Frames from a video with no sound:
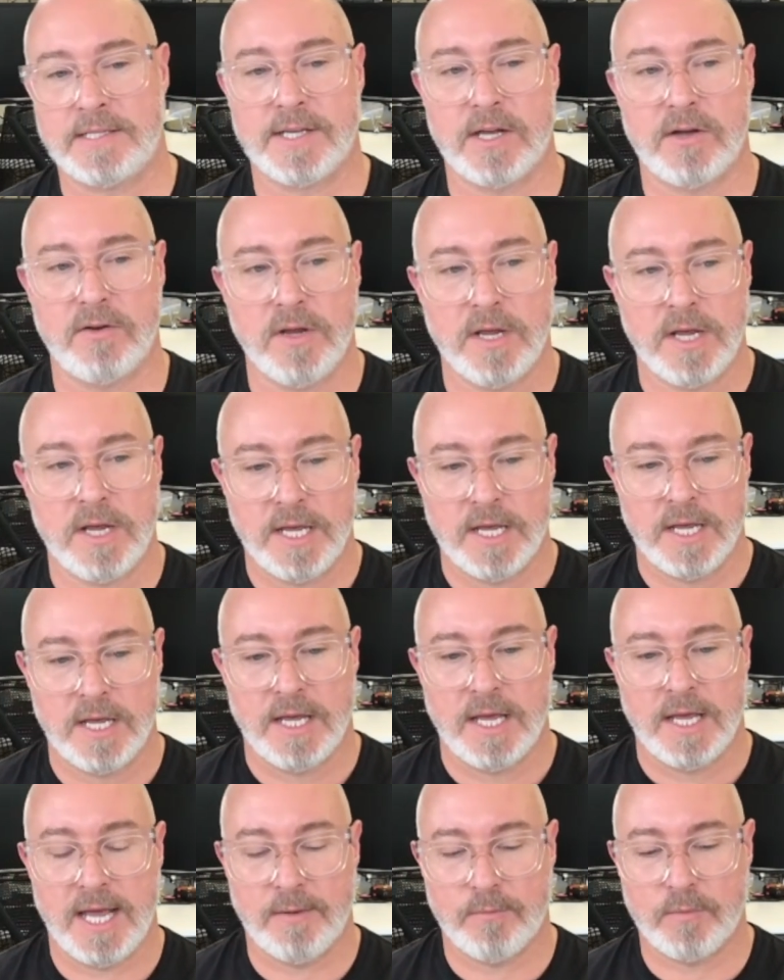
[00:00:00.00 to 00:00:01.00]
So
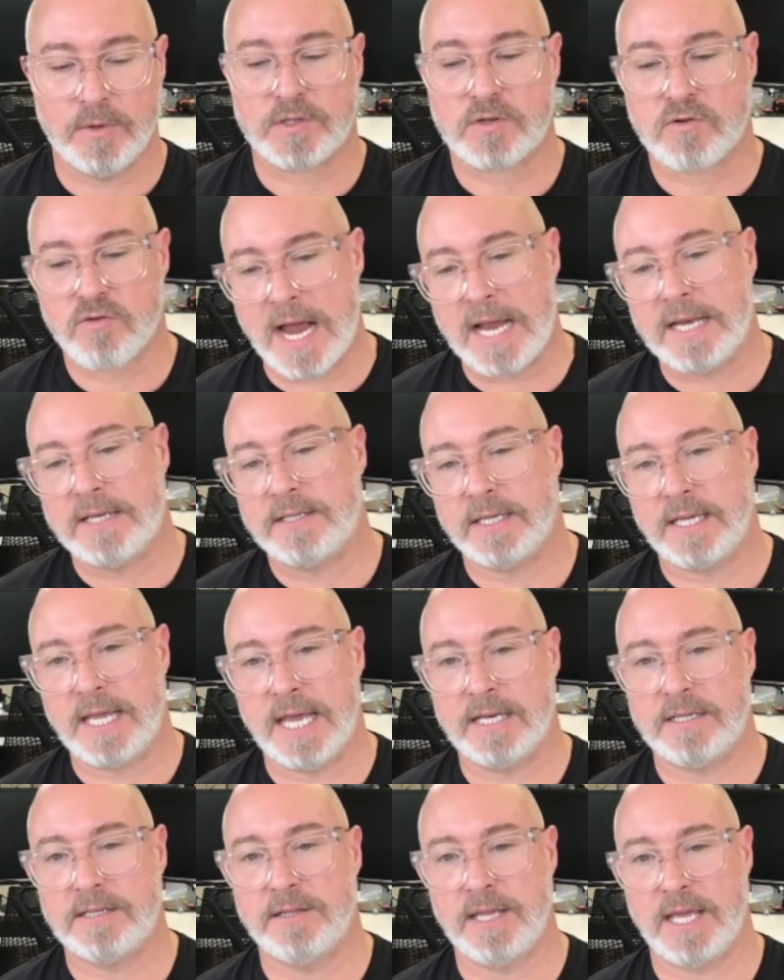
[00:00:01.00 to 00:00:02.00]
it was great to
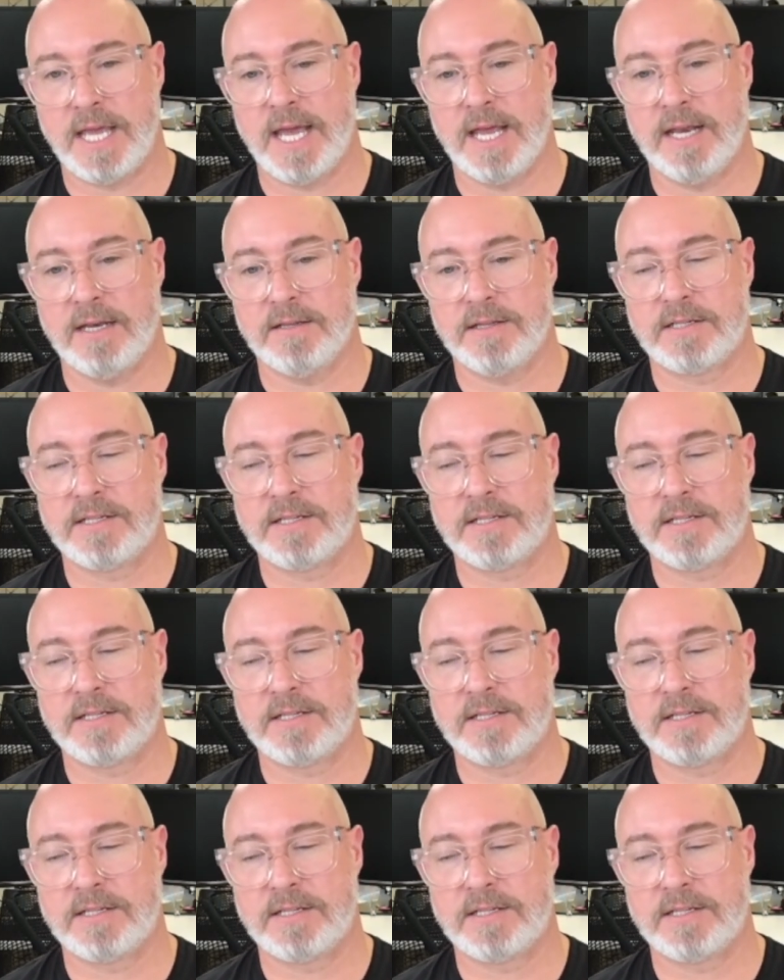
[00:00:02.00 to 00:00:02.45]
get to the end.